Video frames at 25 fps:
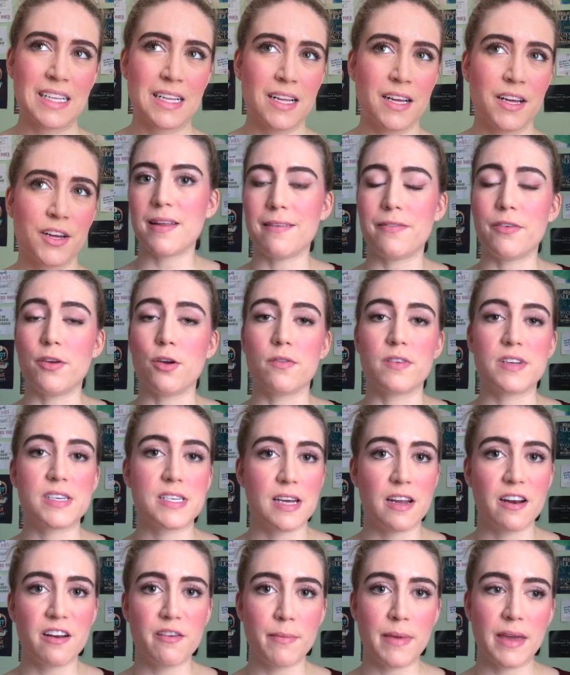if you have a
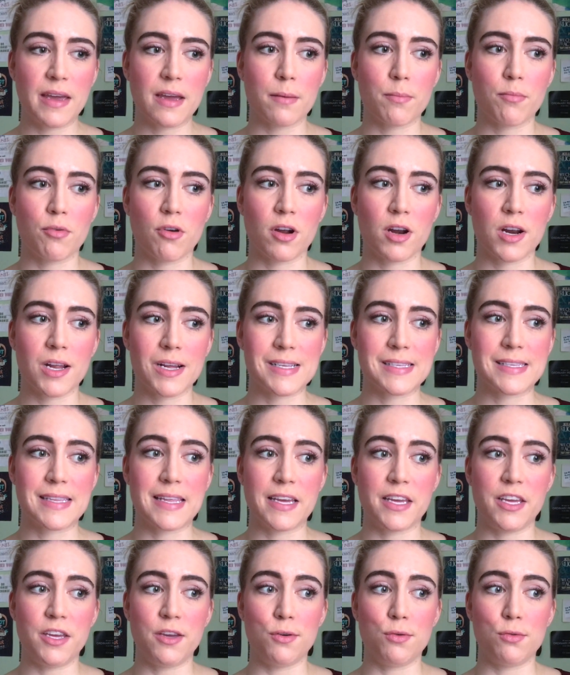ton of makeup products that
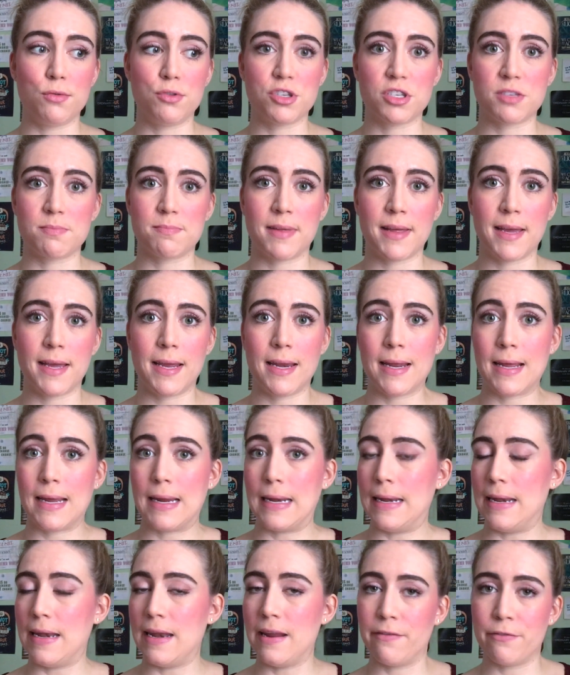you just plain
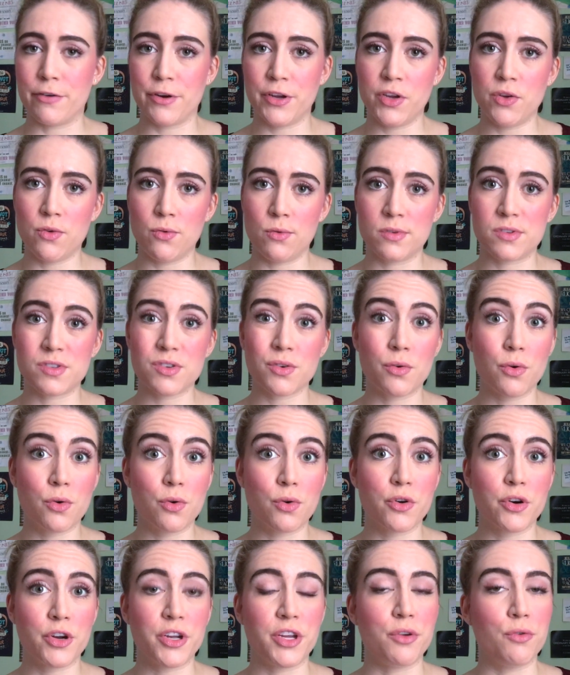never use
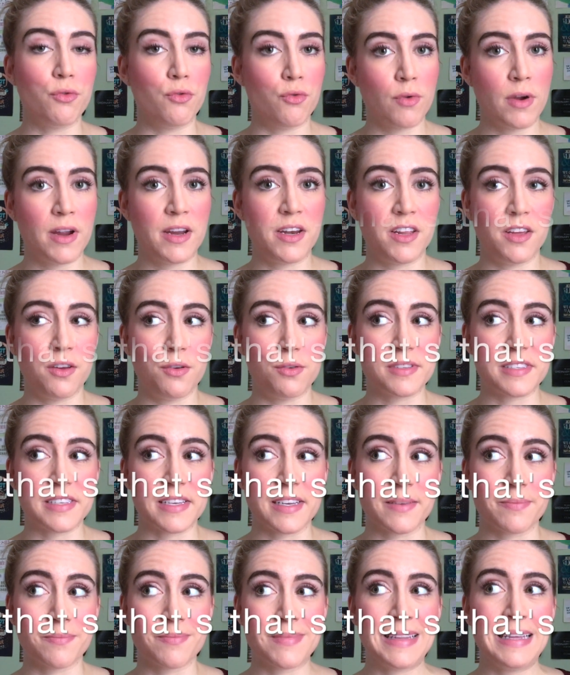or you dread
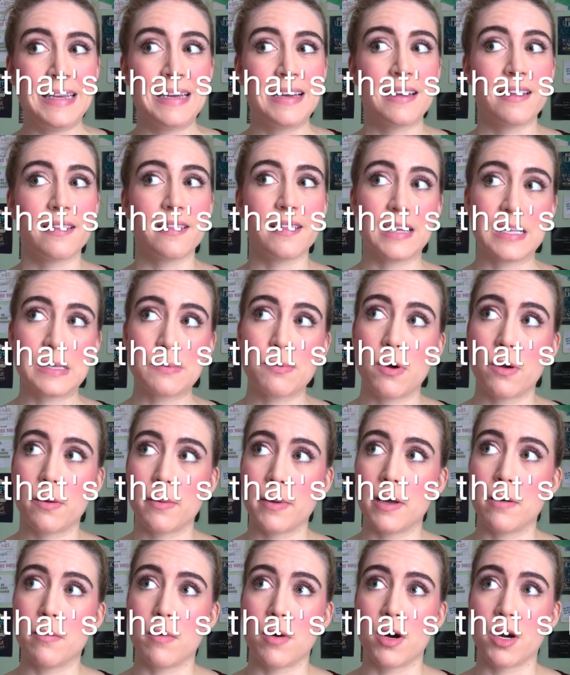using, that's probably
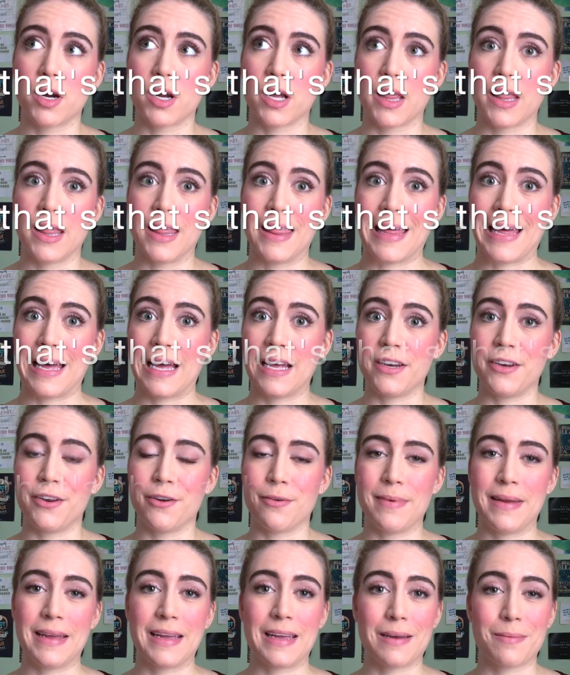a mark that your
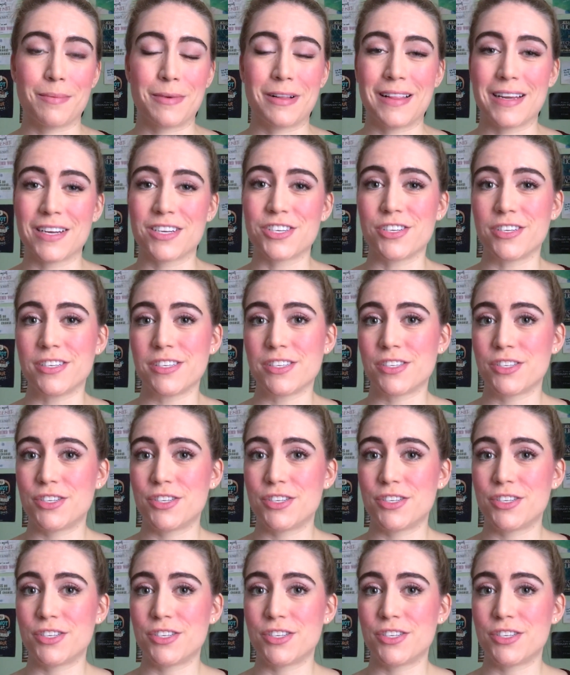makeup collection is